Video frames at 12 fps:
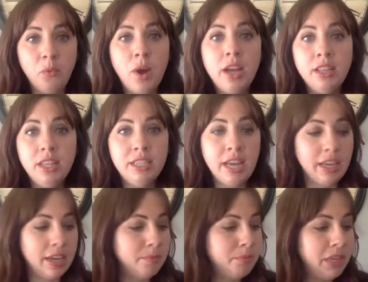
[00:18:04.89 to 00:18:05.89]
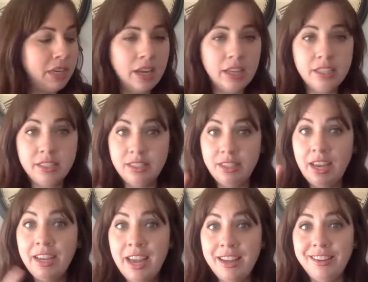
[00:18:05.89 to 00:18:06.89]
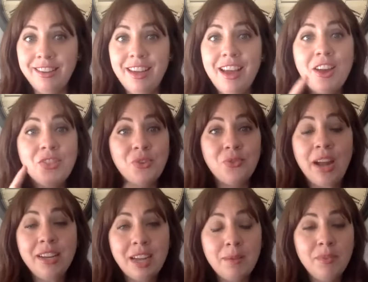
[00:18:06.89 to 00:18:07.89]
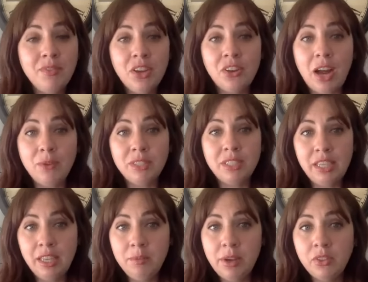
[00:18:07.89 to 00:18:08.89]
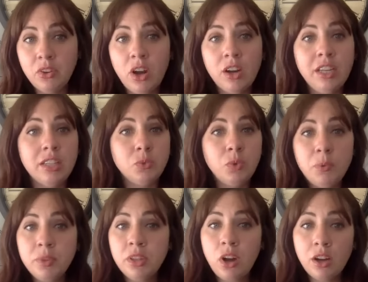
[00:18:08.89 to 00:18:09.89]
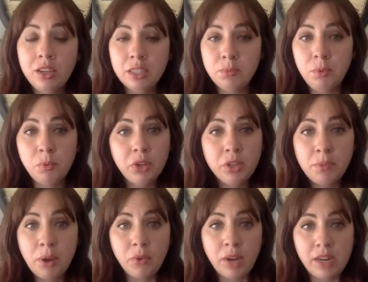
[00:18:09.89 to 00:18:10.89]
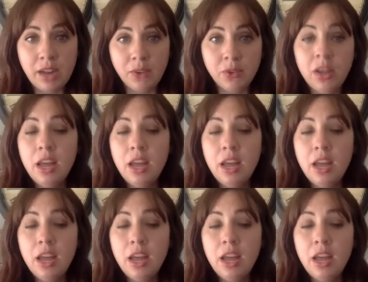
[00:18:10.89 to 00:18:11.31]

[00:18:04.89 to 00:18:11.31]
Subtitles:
Why did they take it? Because, again, the right time of year. I was thinking about their audience. What would their audience be worried about right now?